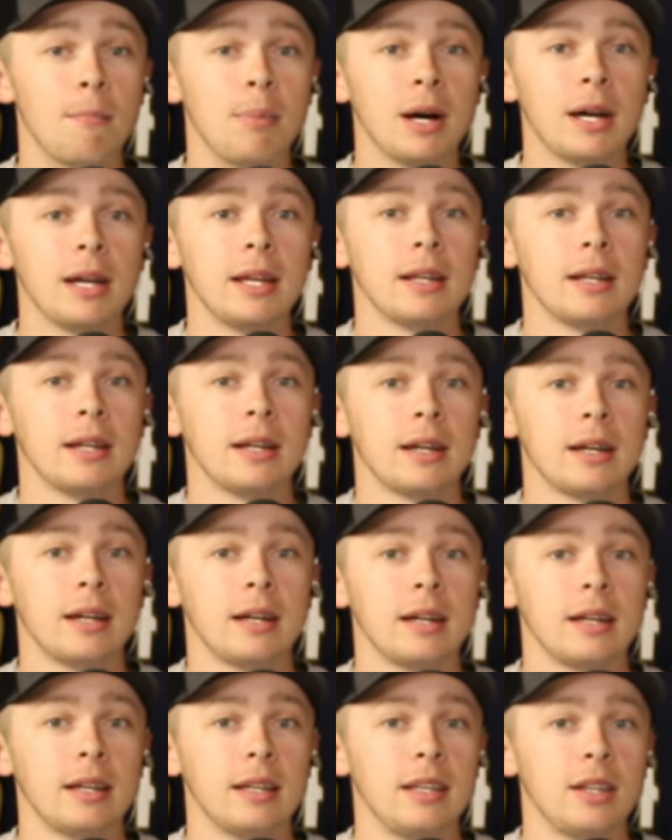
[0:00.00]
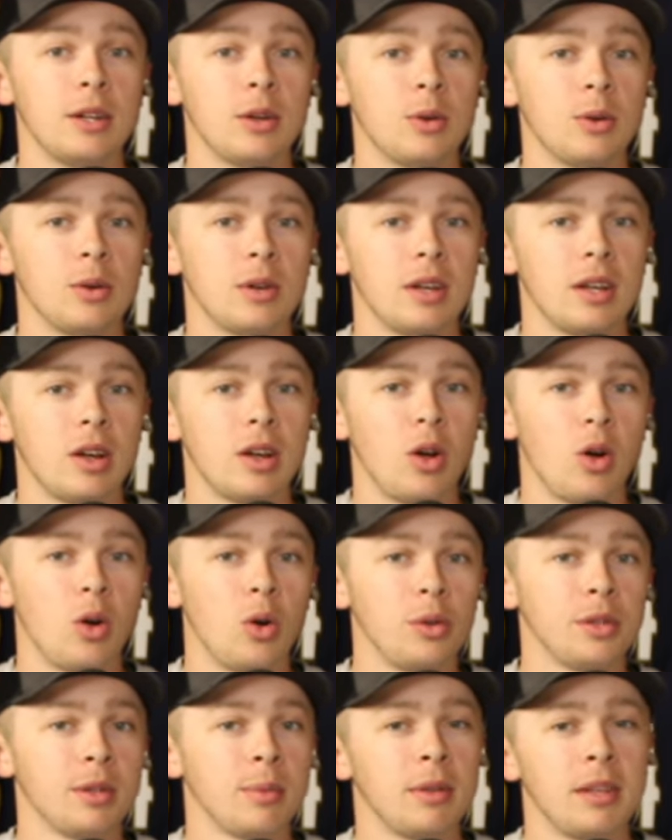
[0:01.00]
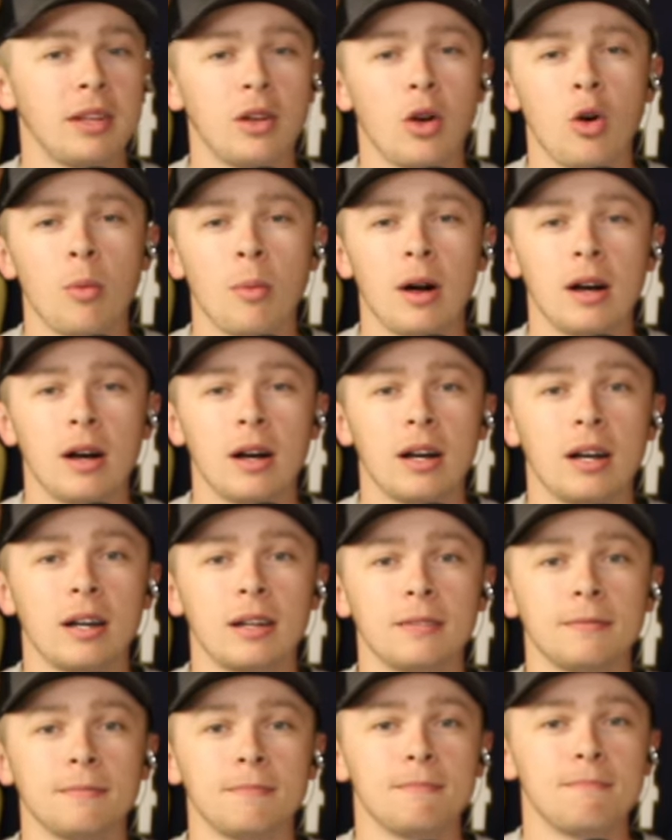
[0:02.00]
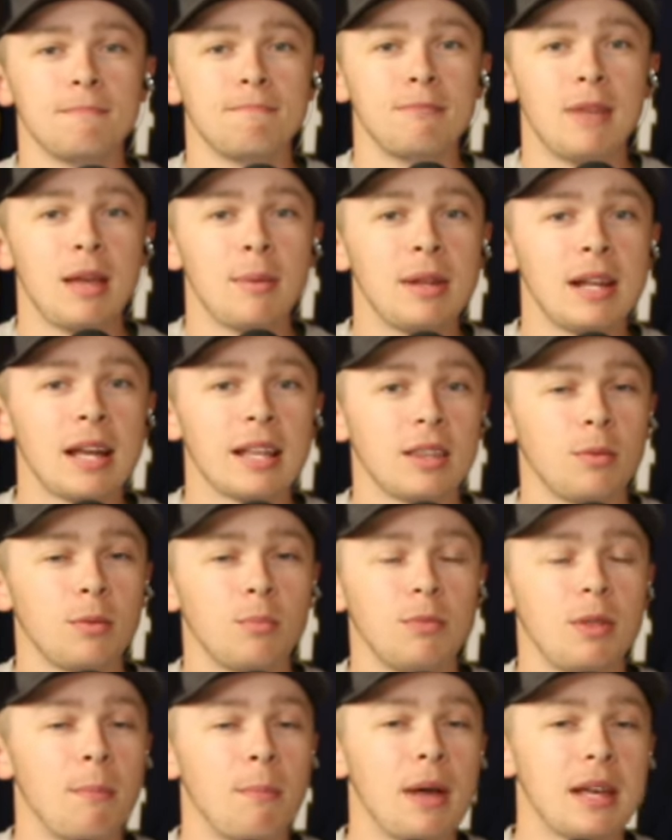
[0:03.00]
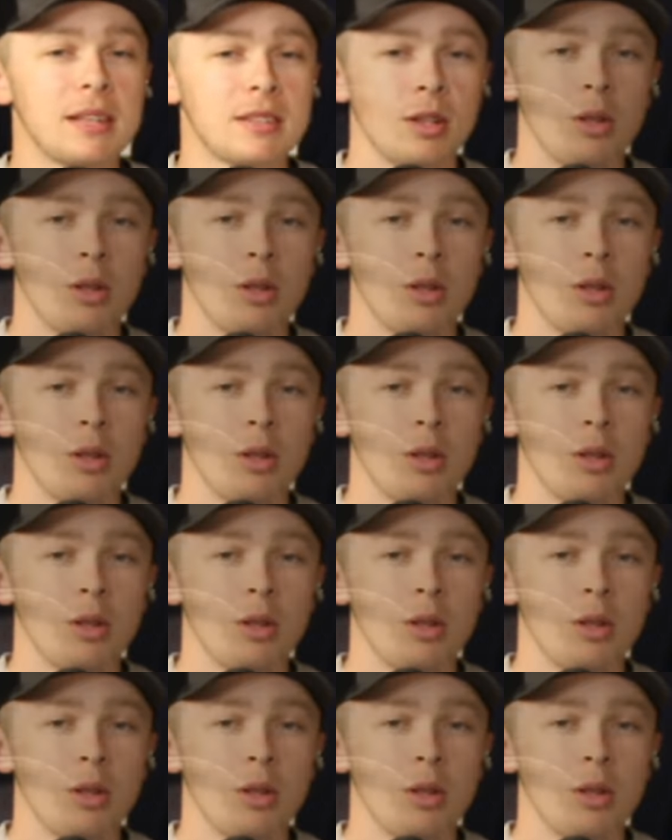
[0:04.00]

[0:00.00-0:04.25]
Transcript: But, you know, ultimately Omaha, maybe not the best